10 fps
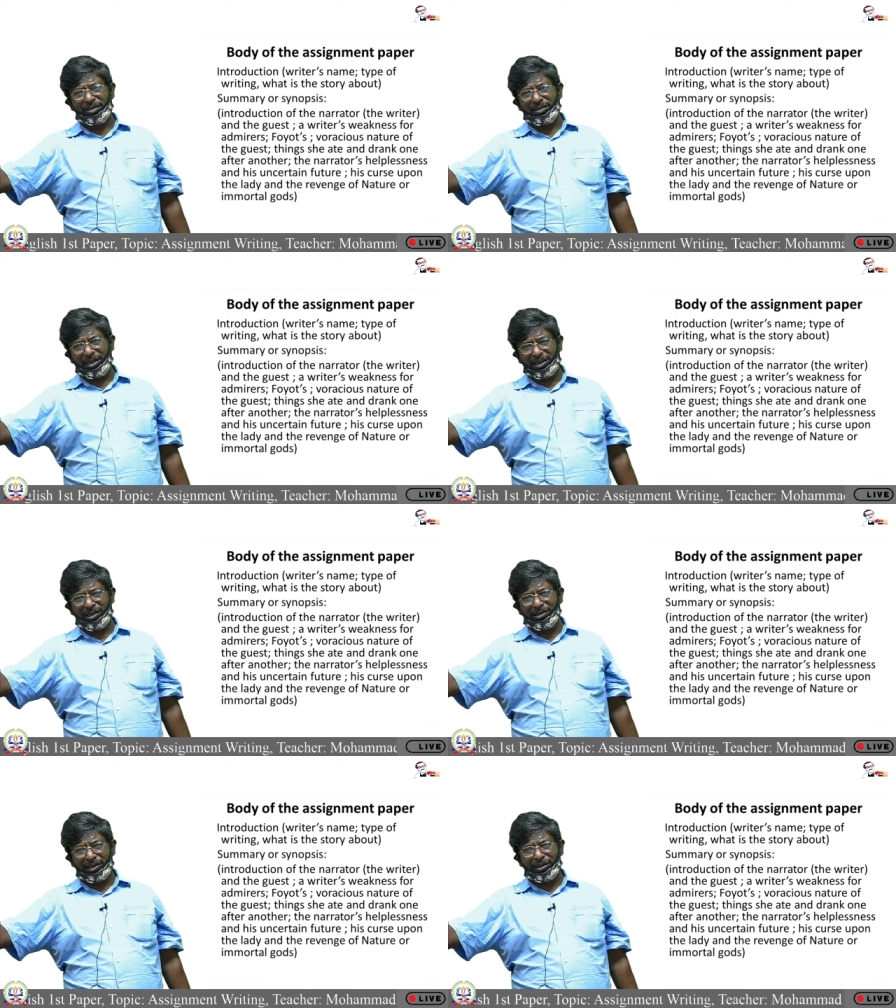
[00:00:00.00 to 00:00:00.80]
The
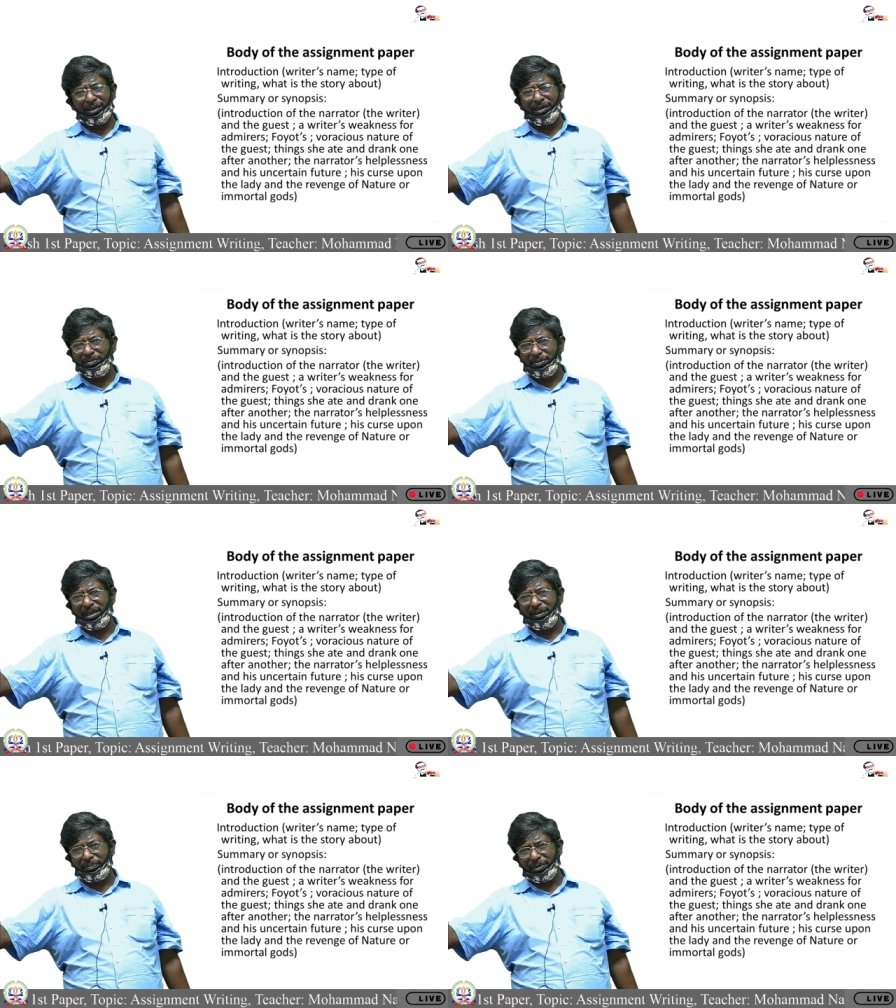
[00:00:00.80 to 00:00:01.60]
writer
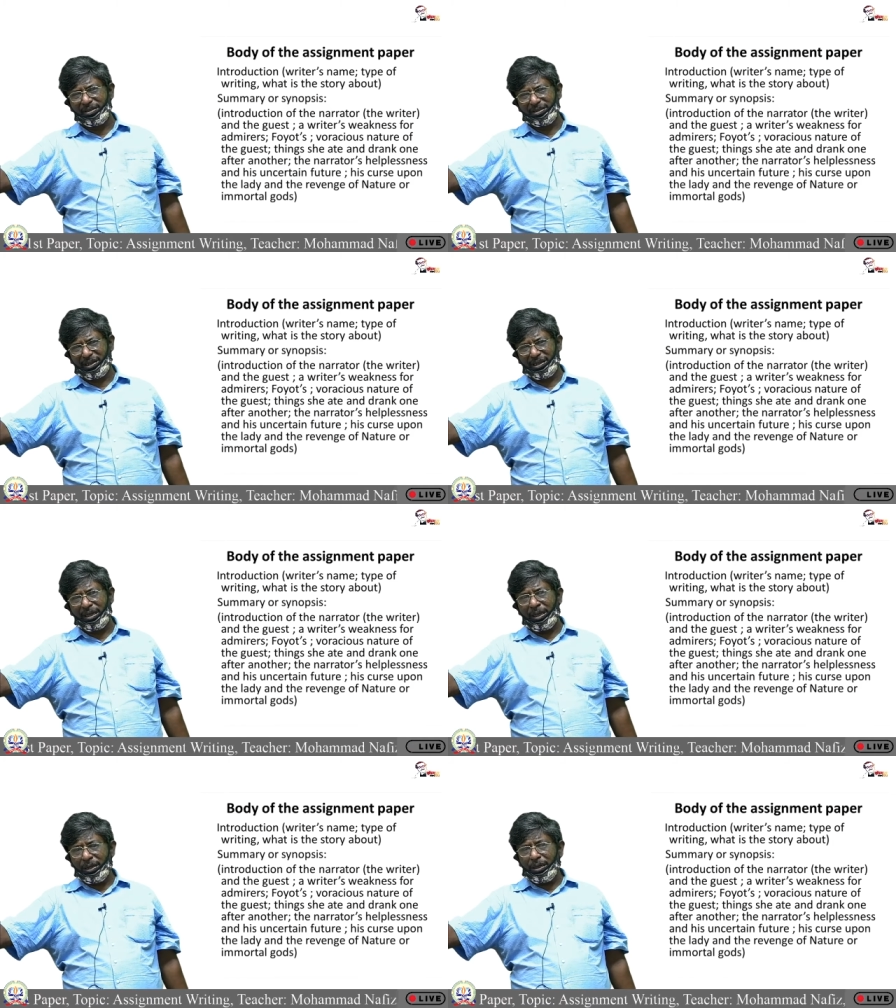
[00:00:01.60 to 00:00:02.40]
himself is the
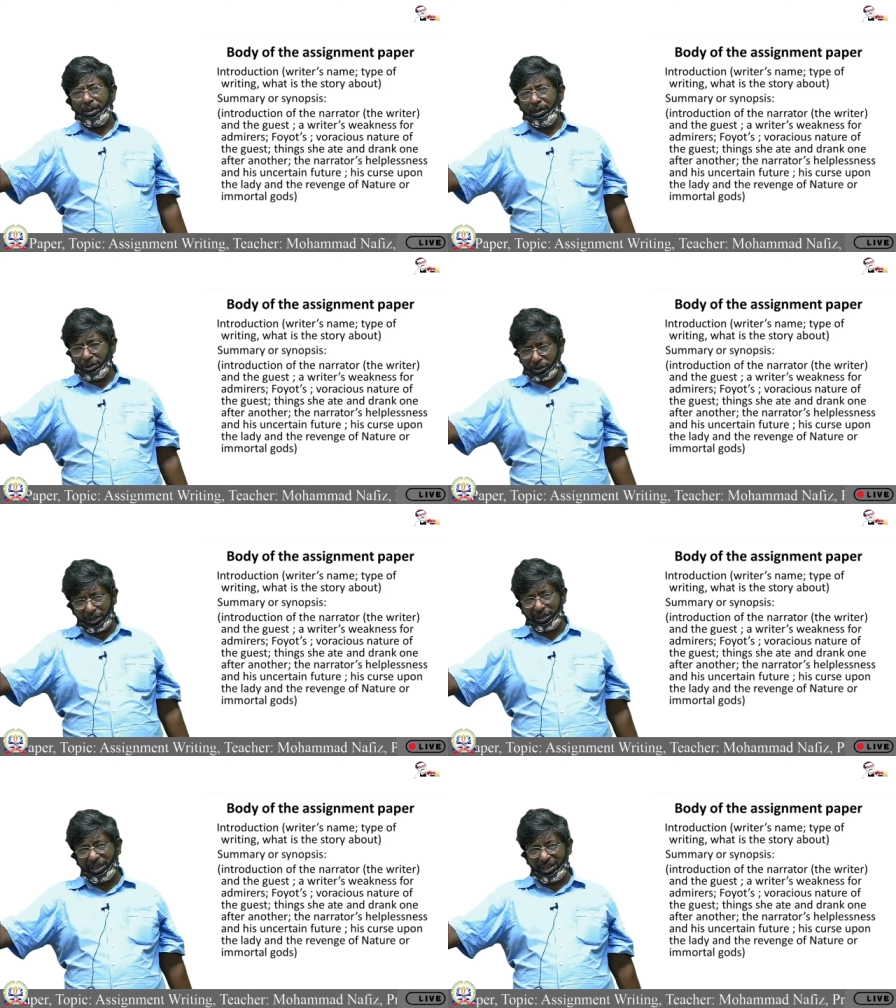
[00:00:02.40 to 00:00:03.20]

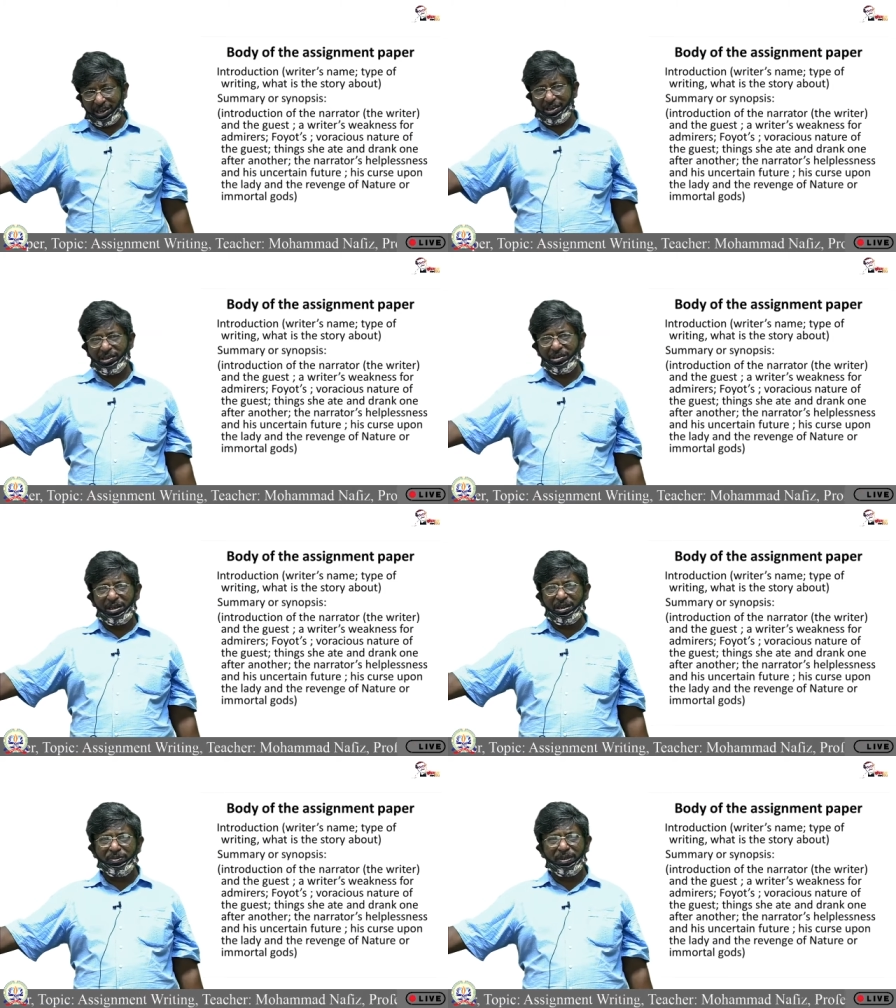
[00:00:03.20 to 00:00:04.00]
narrator
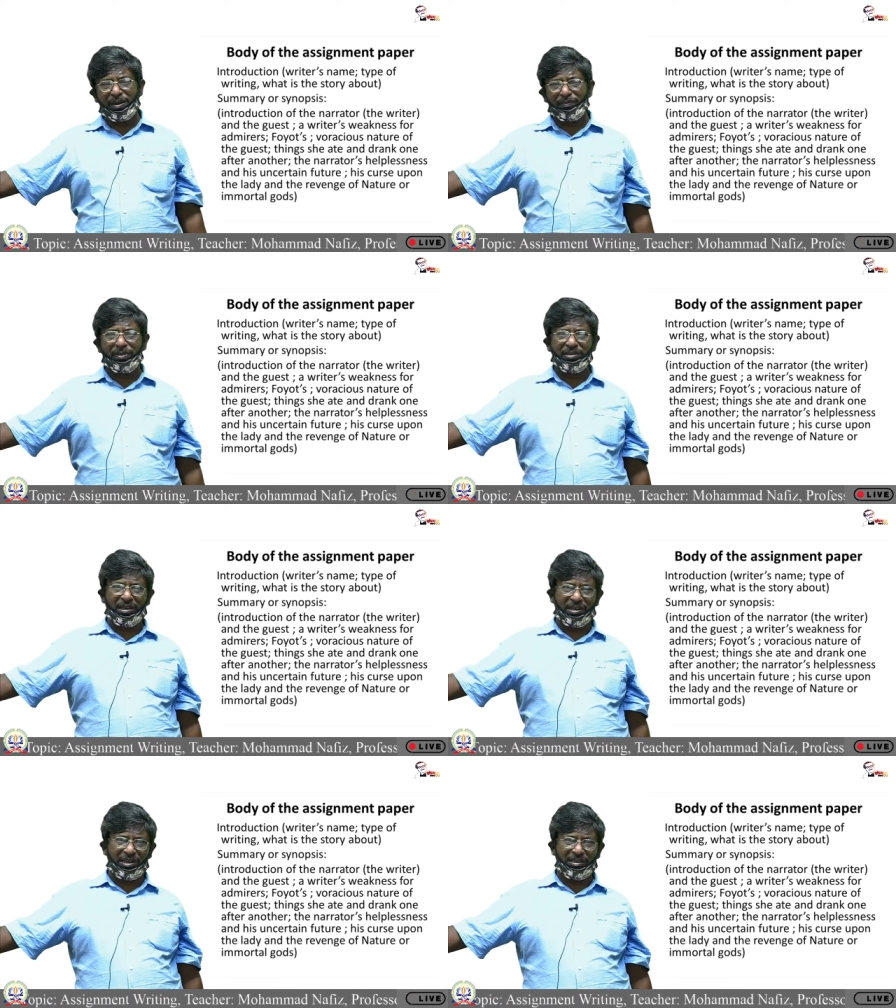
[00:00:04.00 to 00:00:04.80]
himself is the
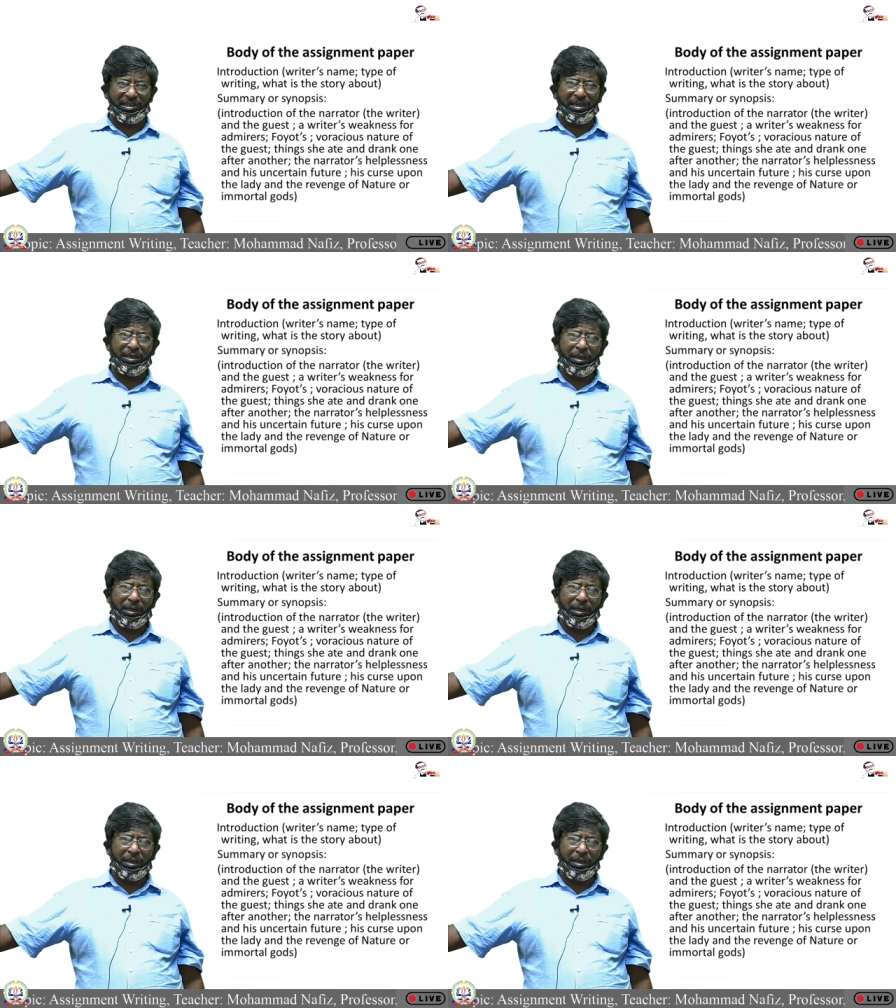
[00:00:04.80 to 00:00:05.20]
writer.